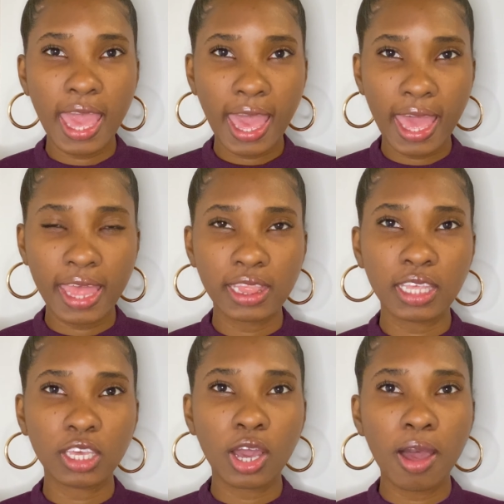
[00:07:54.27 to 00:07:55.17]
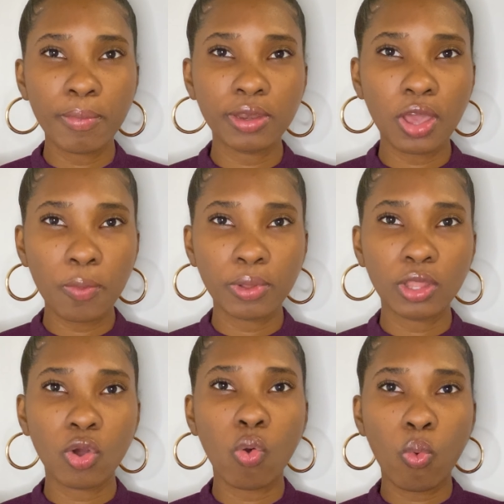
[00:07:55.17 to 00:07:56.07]
and comment down
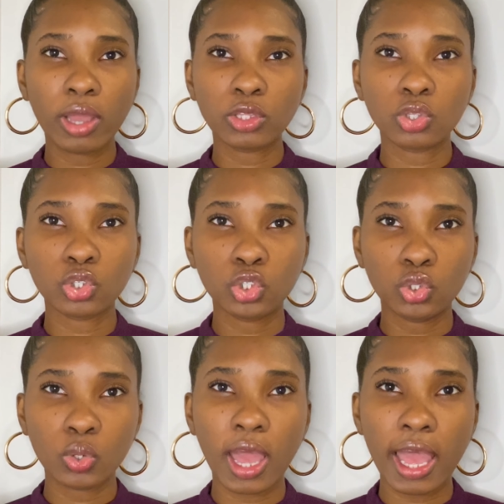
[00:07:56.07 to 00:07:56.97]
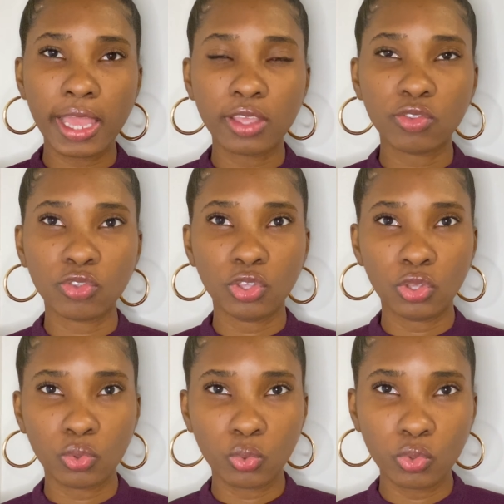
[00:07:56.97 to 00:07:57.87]
below what you guys
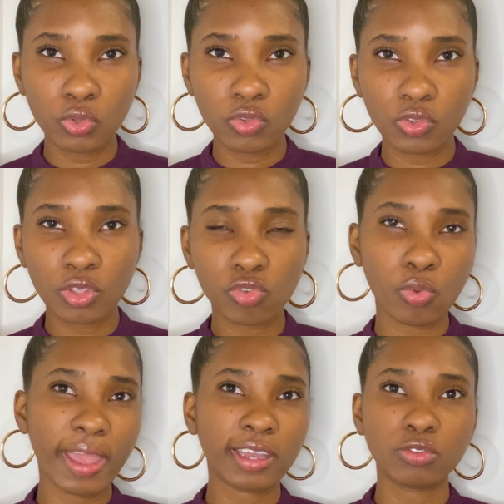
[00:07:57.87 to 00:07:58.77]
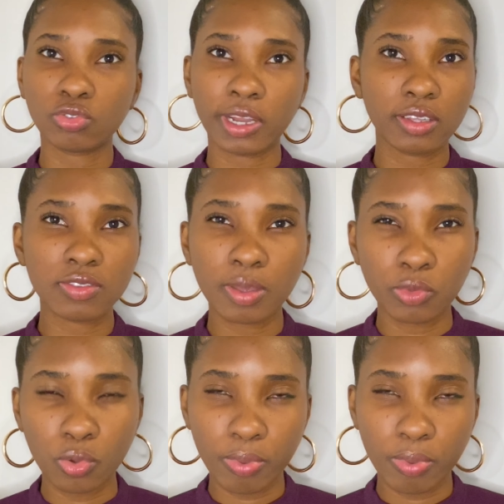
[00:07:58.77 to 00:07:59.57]
use so I can try out some new